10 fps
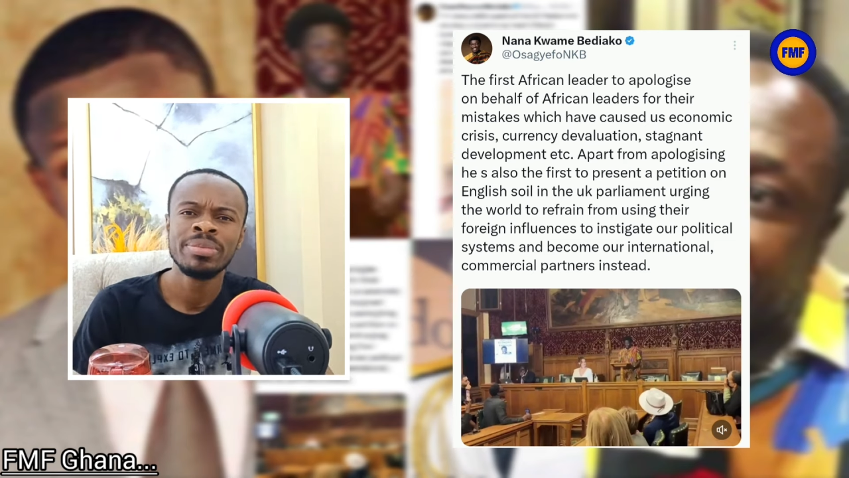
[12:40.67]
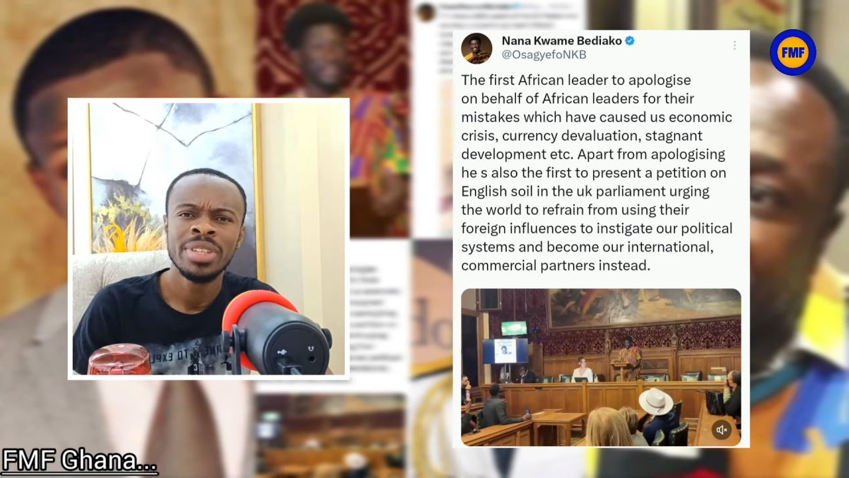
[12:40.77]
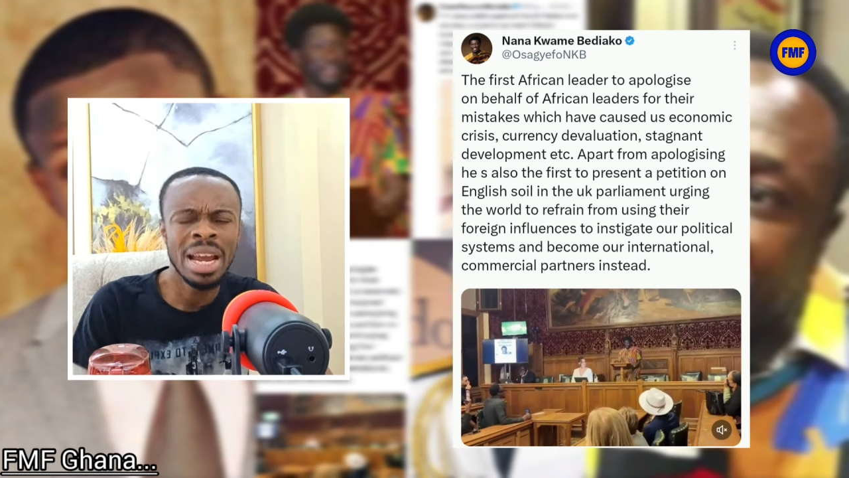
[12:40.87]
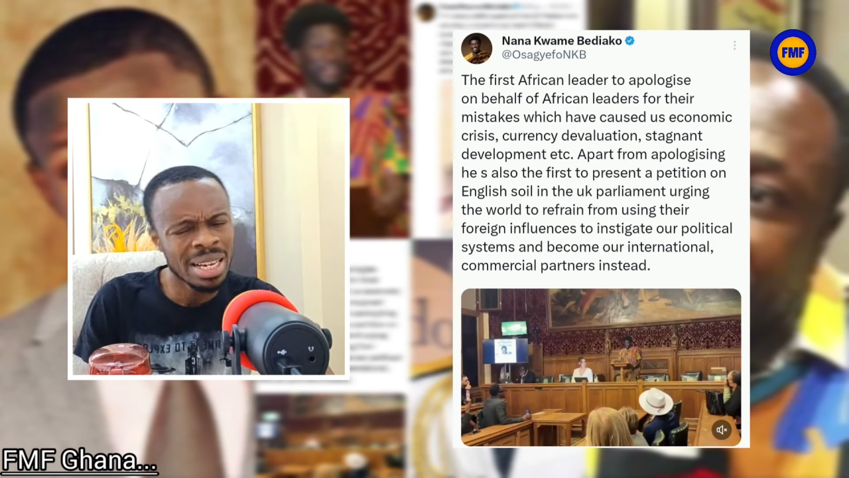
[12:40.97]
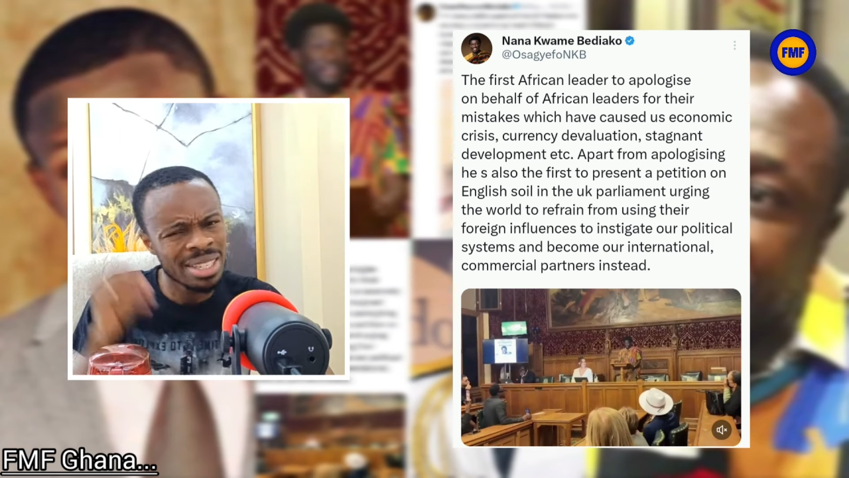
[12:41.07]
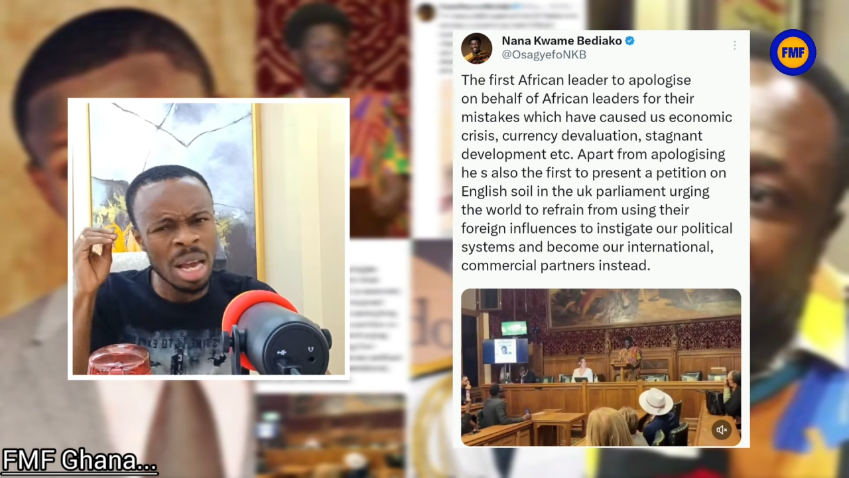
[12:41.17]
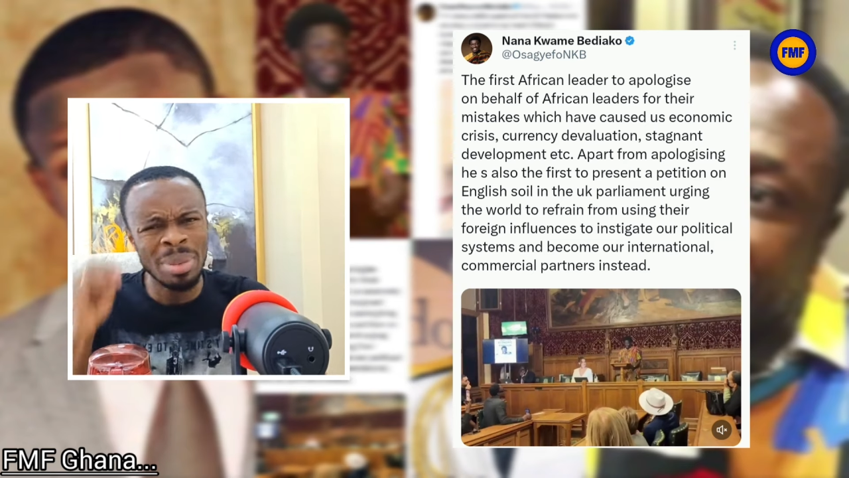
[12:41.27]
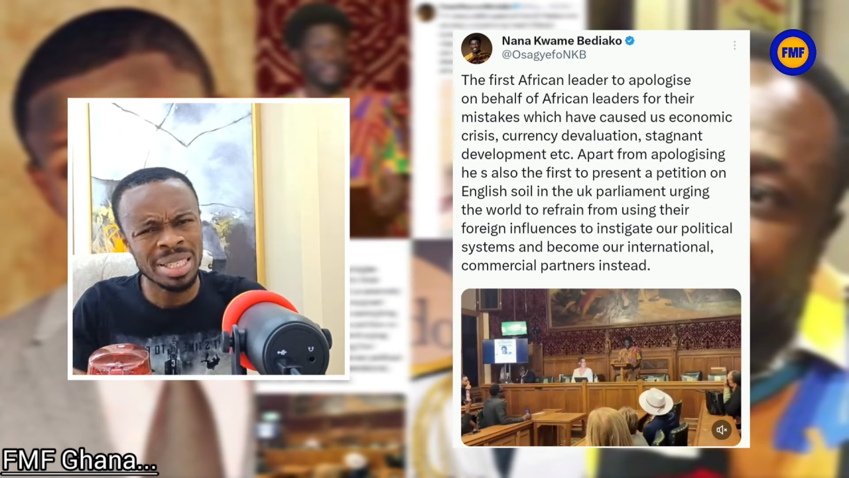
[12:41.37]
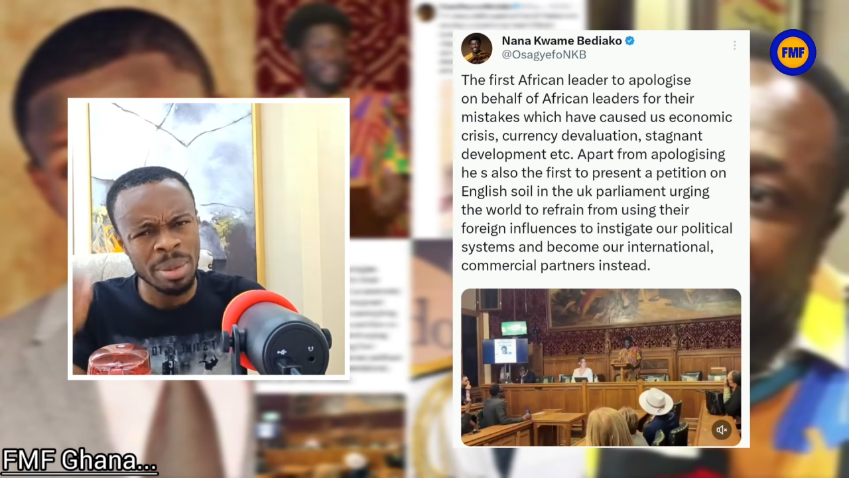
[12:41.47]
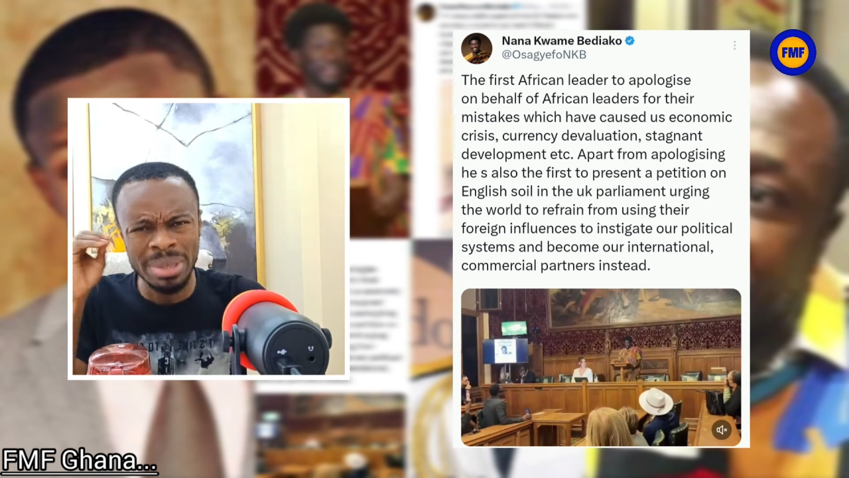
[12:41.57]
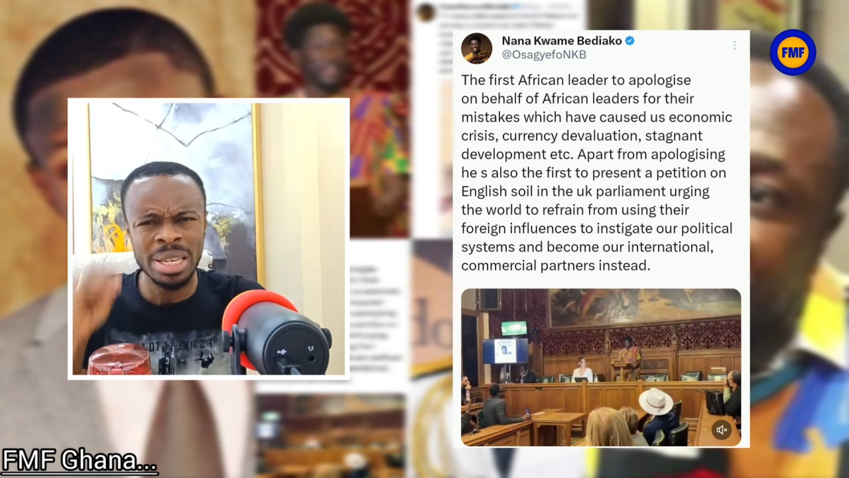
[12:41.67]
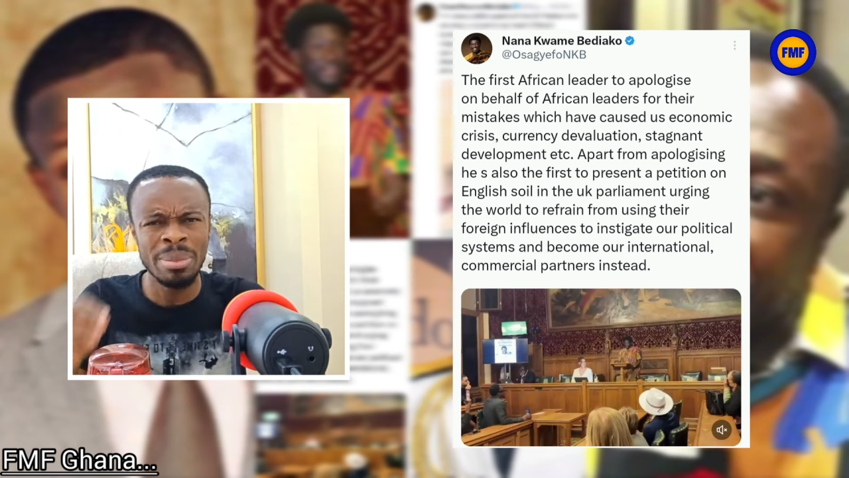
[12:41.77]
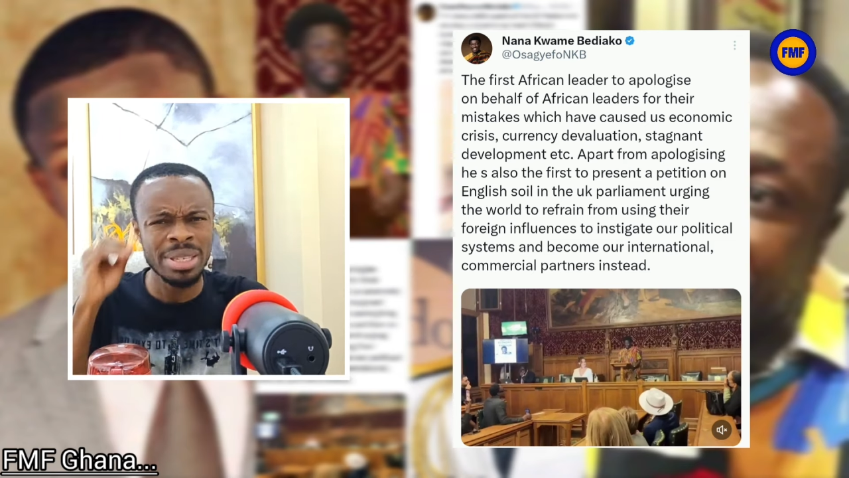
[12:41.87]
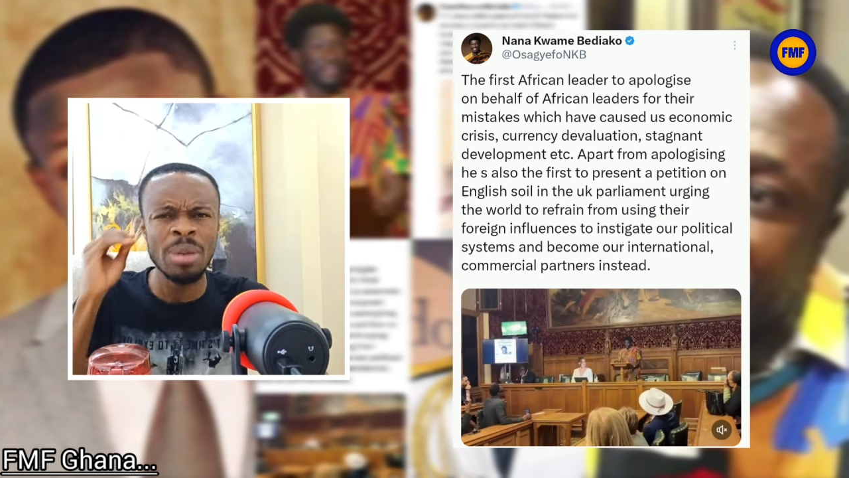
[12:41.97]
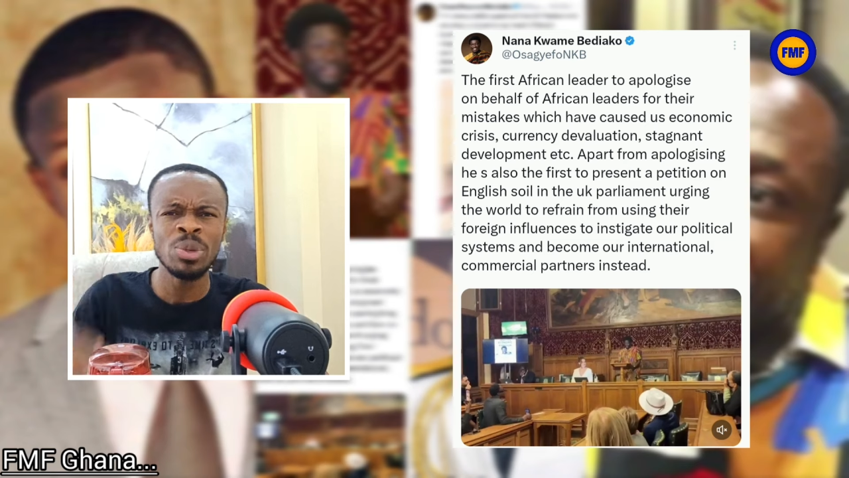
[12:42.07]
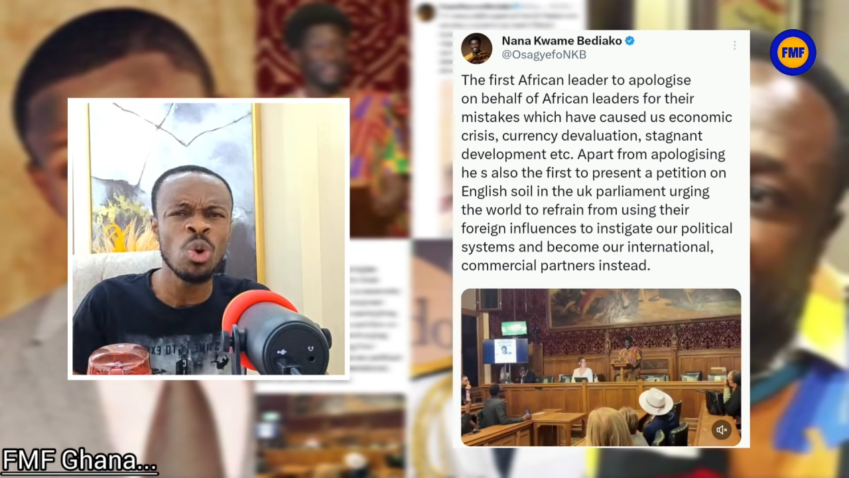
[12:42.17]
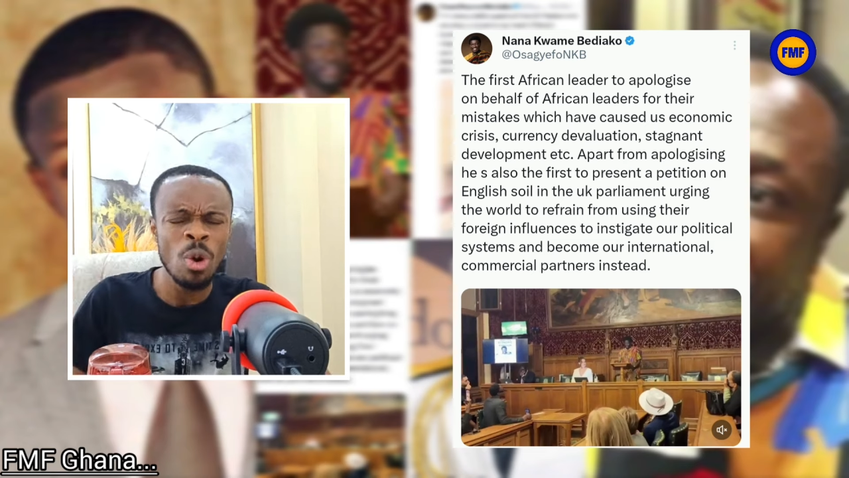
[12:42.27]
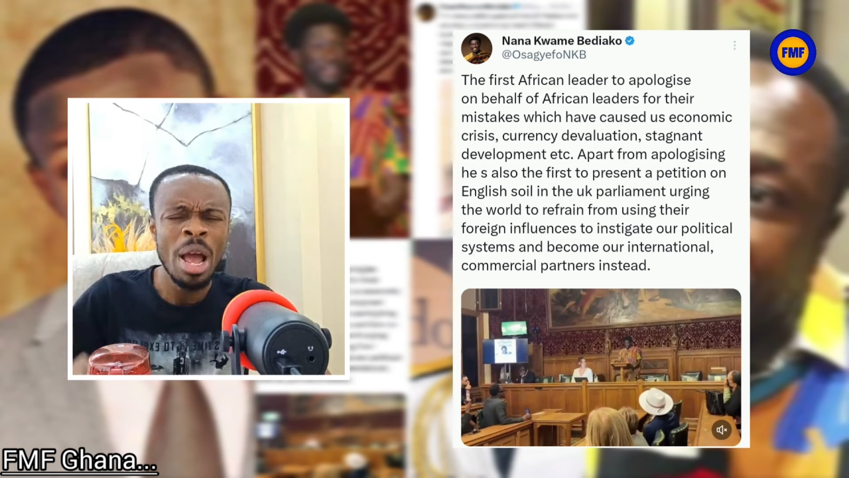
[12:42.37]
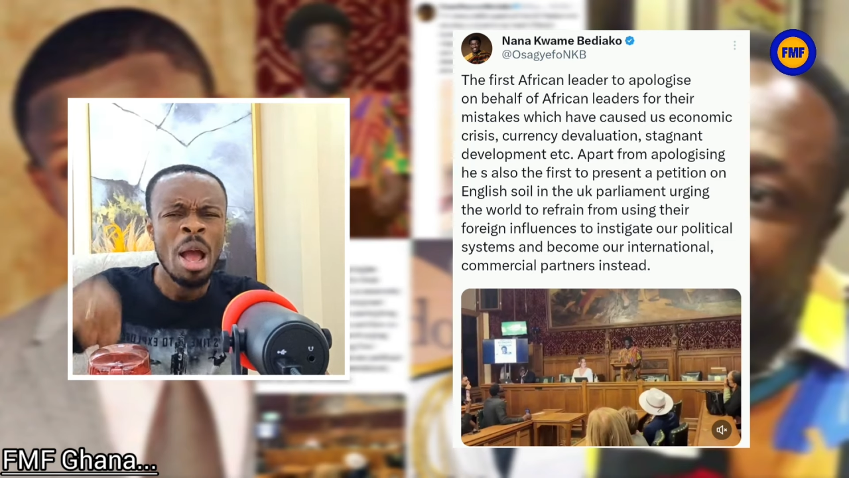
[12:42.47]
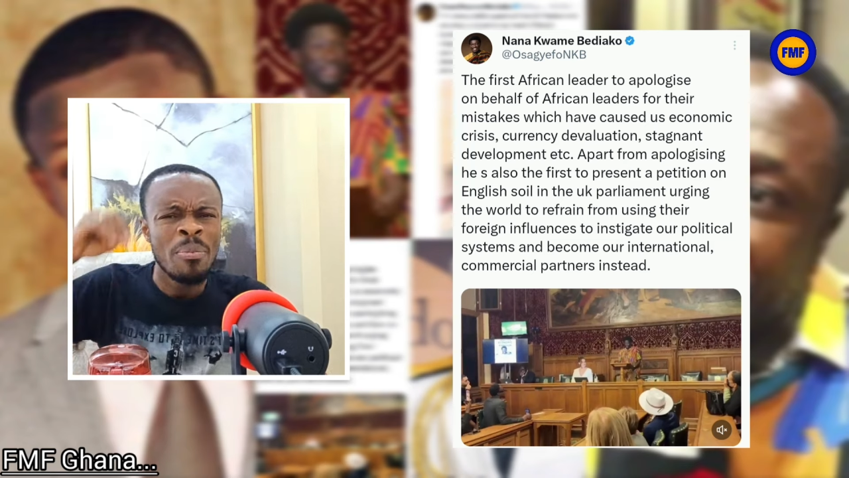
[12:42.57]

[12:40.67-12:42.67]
It is sebi yo,